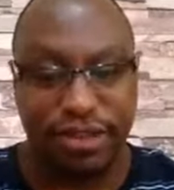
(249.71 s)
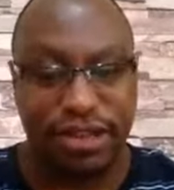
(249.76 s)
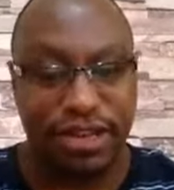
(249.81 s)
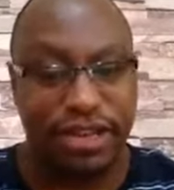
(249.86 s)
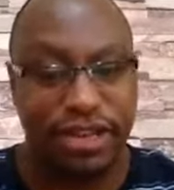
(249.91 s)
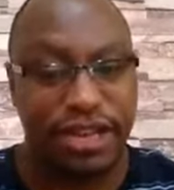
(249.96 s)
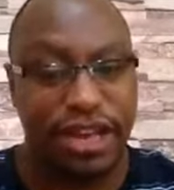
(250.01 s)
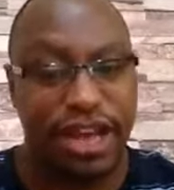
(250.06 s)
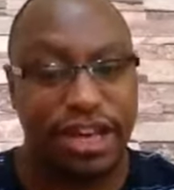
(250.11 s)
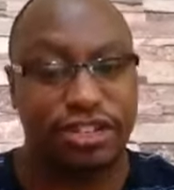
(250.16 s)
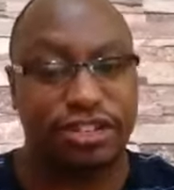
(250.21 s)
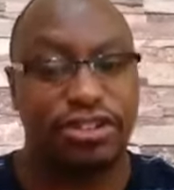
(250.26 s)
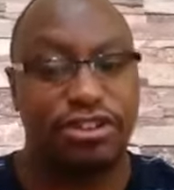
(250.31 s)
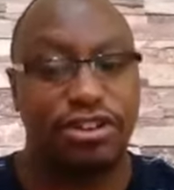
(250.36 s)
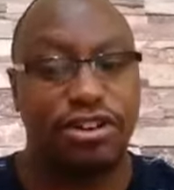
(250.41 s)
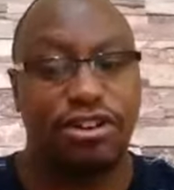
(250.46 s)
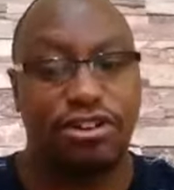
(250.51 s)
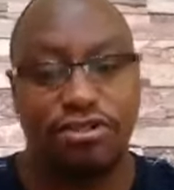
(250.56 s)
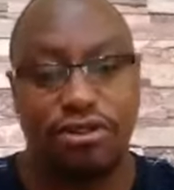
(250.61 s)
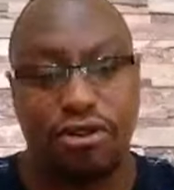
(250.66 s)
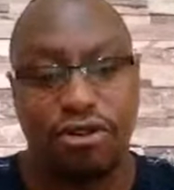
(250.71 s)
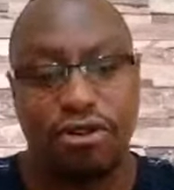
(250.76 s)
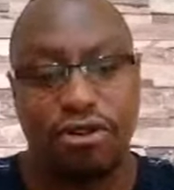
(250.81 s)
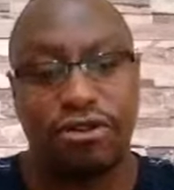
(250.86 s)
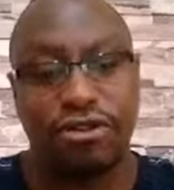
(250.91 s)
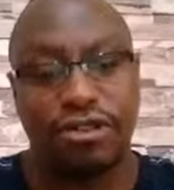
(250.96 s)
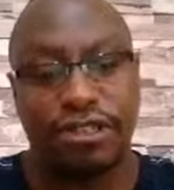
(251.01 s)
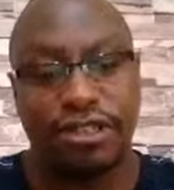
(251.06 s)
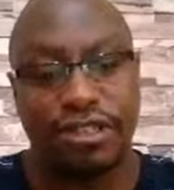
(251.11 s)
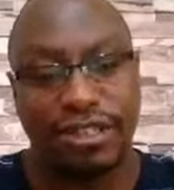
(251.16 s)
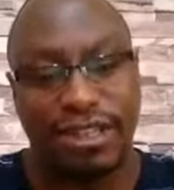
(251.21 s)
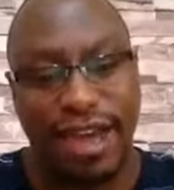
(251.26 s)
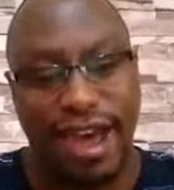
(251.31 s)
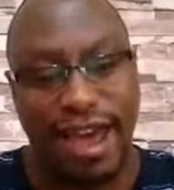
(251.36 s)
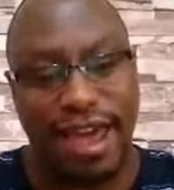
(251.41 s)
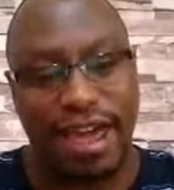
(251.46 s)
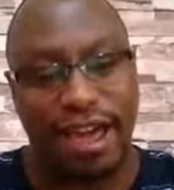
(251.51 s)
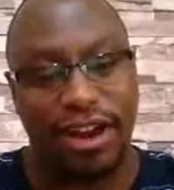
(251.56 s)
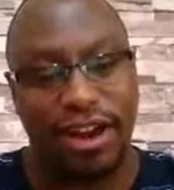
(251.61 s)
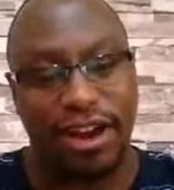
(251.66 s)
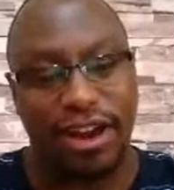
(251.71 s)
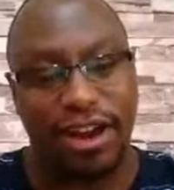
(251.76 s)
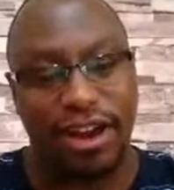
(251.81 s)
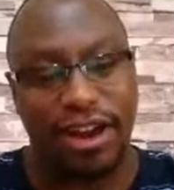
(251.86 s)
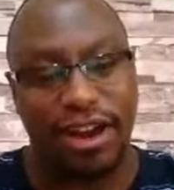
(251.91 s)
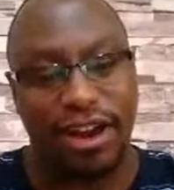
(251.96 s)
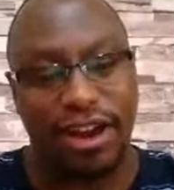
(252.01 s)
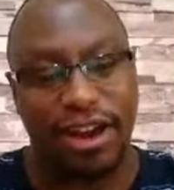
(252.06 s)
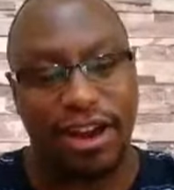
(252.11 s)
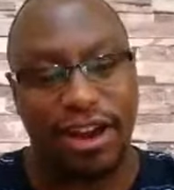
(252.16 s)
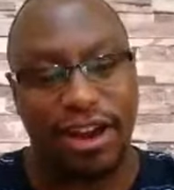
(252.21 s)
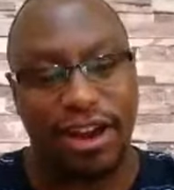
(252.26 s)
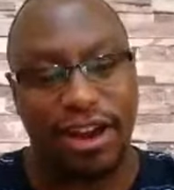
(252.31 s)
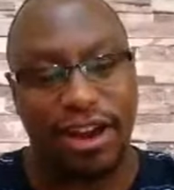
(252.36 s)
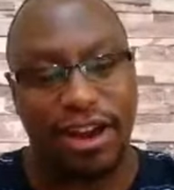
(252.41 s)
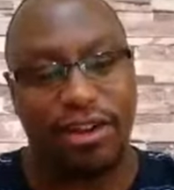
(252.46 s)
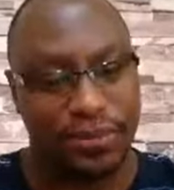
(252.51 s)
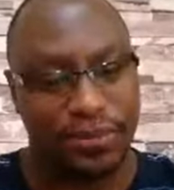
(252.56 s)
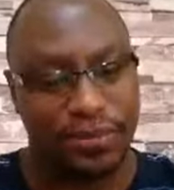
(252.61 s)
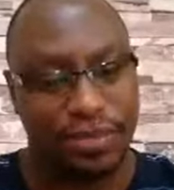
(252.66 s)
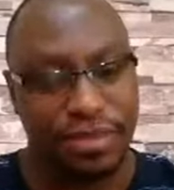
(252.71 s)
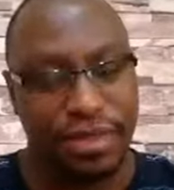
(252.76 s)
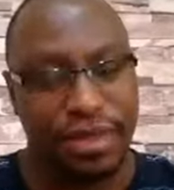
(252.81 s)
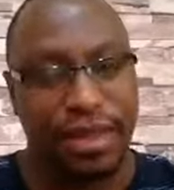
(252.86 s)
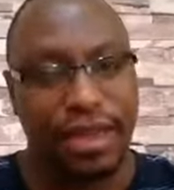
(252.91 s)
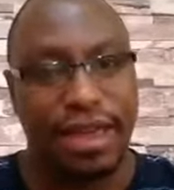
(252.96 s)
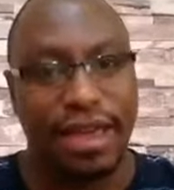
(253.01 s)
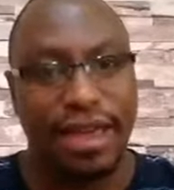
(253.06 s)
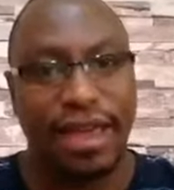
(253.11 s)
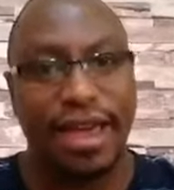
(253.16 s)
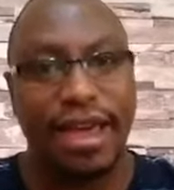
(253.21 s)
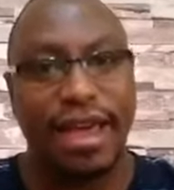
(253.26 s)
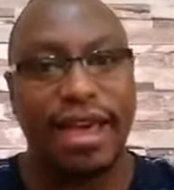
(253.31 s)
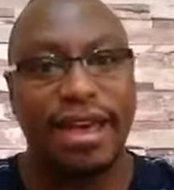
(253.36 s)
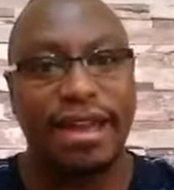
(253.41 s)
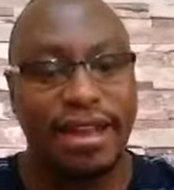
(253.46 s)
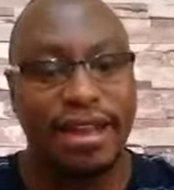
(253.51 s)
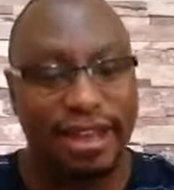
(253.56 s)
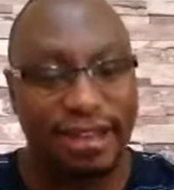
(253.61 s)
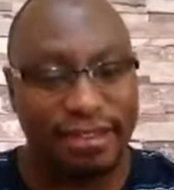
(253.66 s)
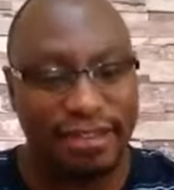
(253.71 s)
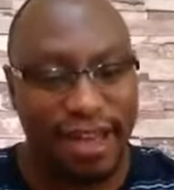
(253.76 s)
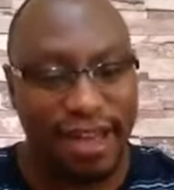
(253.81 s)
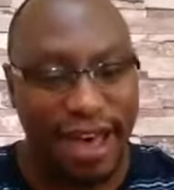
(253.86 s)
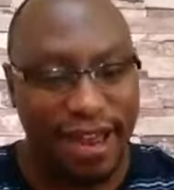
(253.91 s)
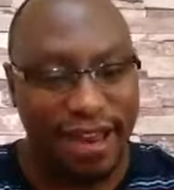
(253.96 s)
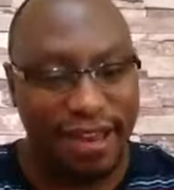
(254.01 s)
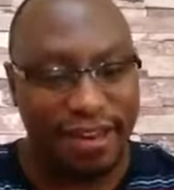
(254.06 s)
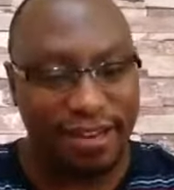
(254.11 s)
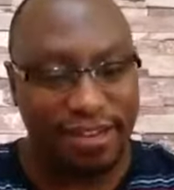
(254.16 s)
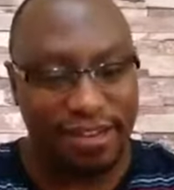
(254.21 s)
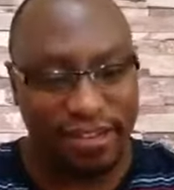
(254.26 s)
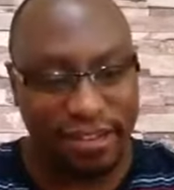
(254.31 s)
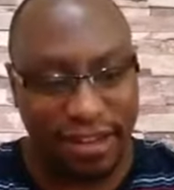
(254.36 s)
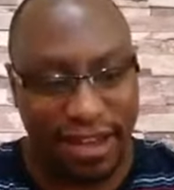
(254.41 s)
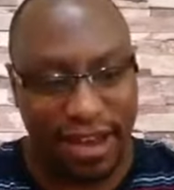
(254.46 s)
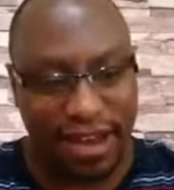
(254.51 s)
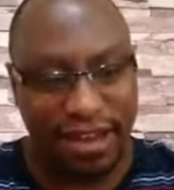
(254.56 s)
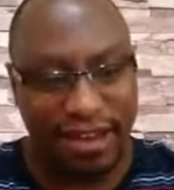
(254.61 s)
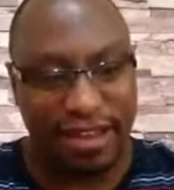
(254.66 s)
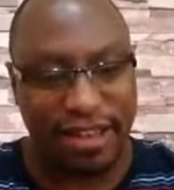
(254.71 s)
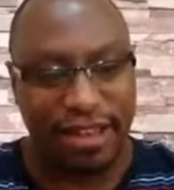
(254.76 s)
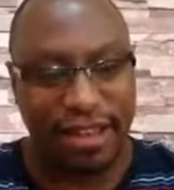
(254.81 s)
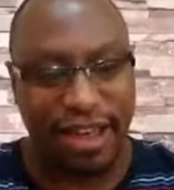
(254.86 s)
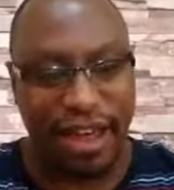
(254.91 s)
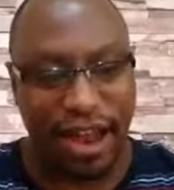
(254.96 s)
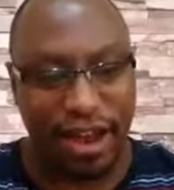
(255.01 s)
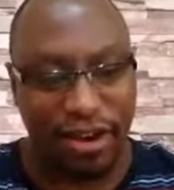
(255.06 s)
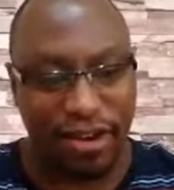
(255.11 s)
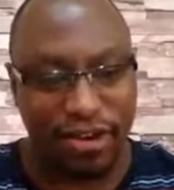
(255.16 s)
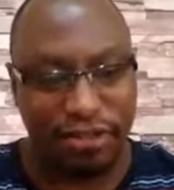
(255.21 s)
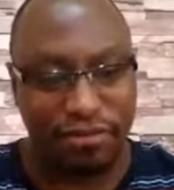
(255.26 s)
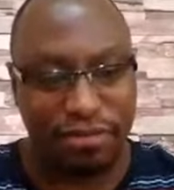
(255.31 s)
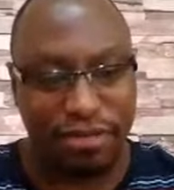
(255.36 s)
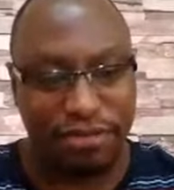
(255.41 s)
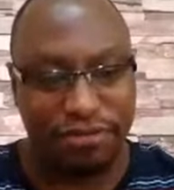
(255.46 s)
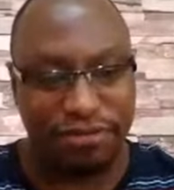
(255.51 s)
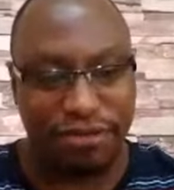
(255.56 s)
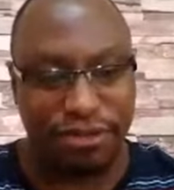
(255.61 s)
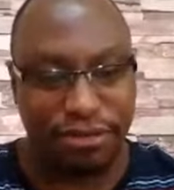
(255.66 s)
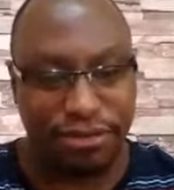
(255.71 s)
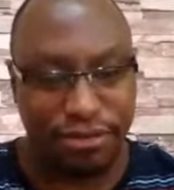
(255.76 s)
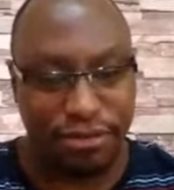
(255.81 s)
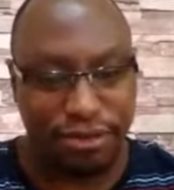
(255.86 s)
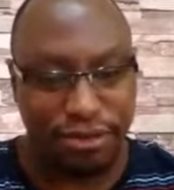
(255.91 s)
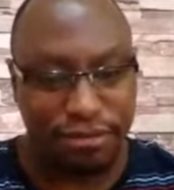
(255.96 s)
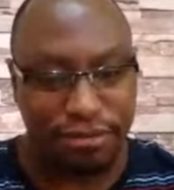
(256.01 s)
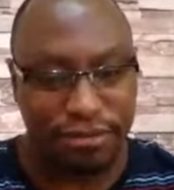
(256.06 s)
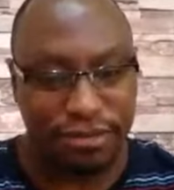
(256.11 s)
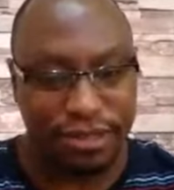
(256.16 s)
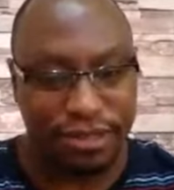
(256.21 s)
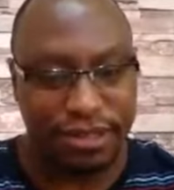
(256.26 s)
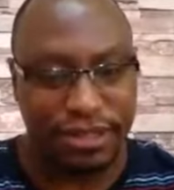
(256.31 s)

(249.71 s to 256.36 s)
He does not grow tired, and his understanding cannot be fathomed.